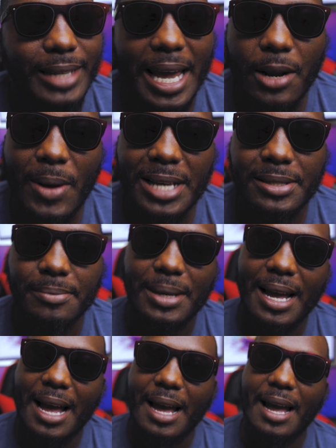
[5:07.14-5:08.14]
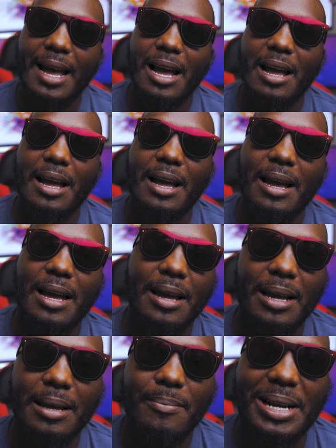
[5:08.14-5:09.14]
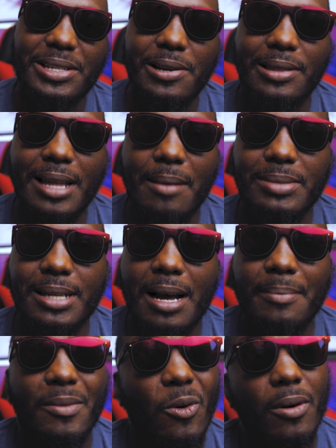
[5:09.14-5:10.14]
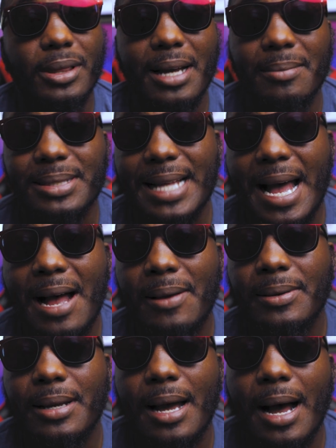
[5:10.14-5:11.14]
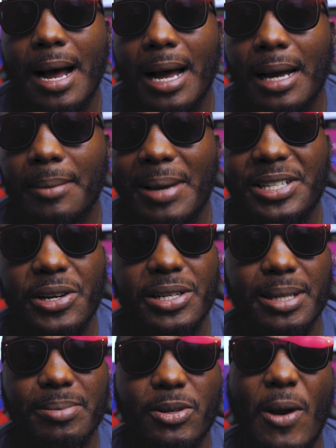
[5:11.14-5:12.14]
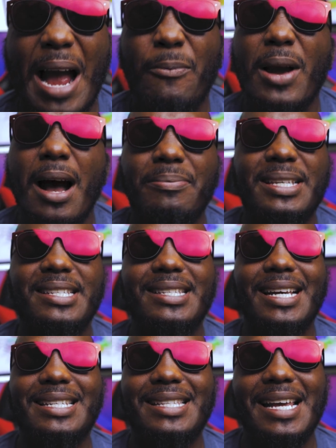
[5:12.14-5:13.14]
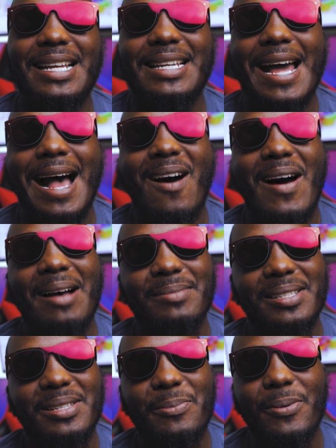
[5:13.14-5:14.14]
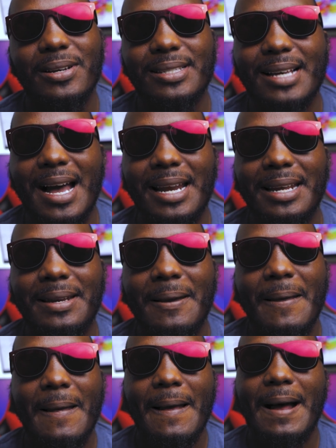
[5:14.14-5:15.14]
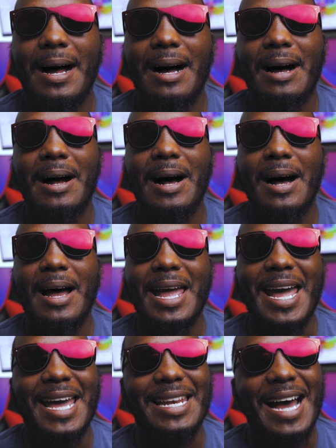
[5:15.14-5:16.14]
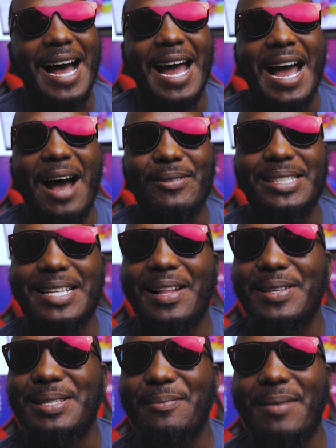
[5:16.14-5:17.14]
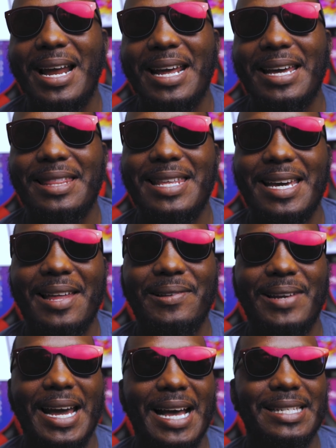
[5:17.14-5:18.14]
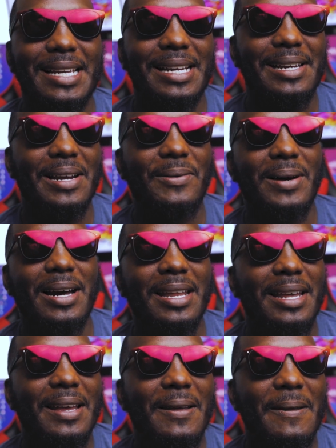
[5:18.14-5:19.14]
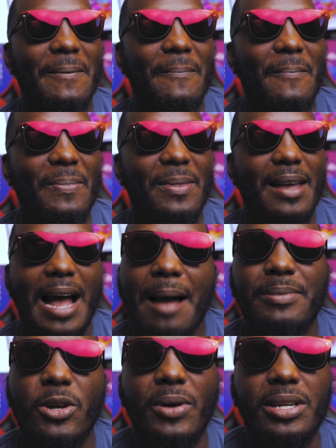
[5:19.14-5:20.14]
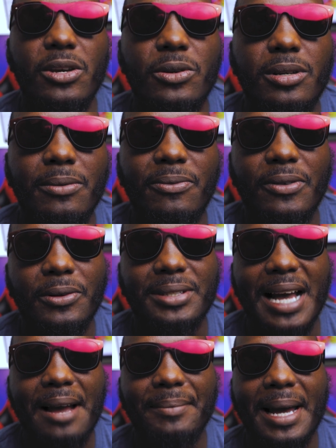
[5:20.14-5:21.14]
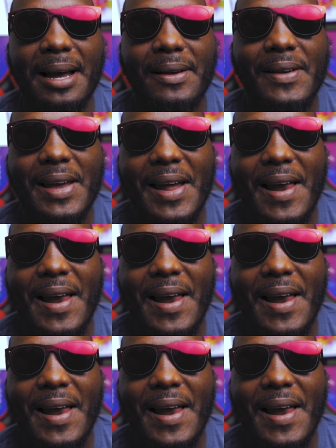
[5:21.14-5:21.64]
Anyways, Make sure you thumbs up or thumbs down. Make sure you subscribe. We're up to 16 now. I'm super excited. And I was telling somebody the other day, I said, you know what? I'm doing YouTube full time now.